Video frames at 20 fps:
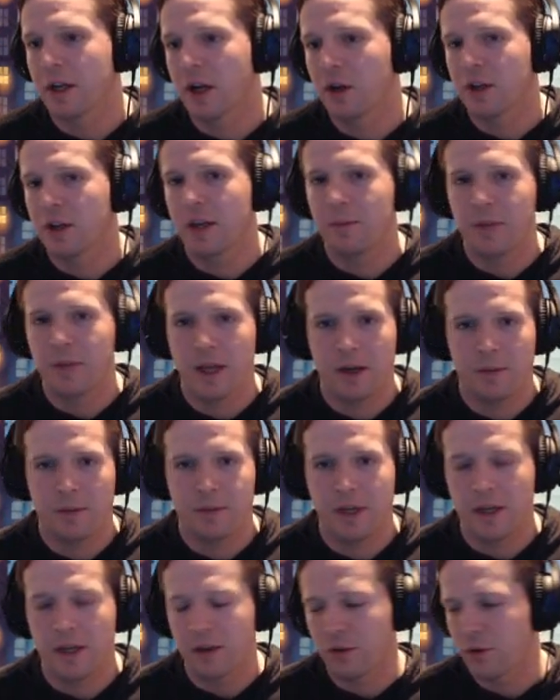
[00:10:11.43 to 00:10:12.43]
I'll keep that
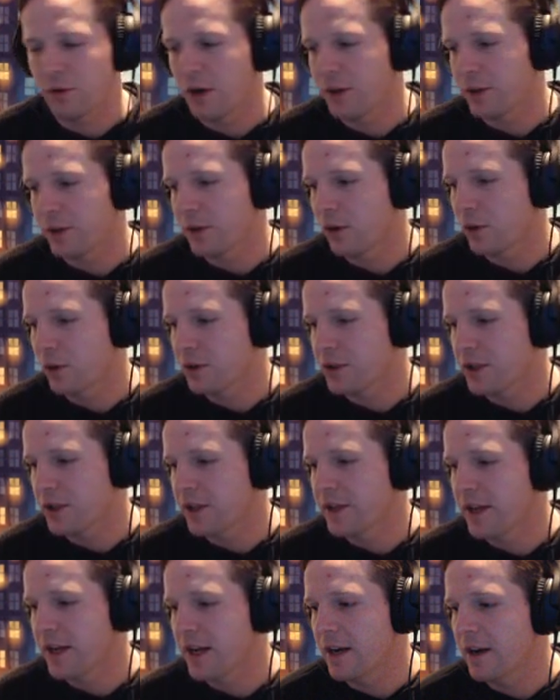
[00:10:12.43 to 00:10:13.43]
updated throughout the course of the day